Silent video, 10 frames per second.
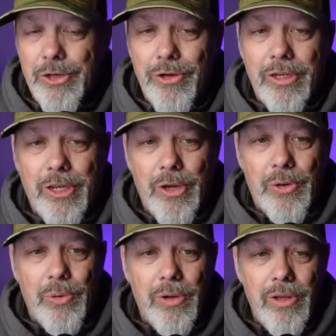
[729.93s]
Then you could
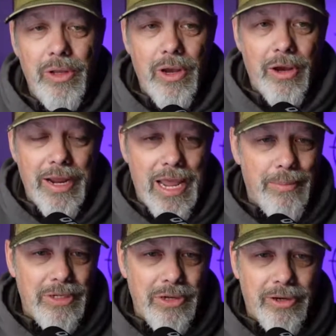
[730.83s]
go on
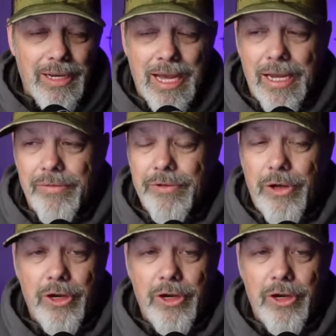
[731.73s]
Amazon Live,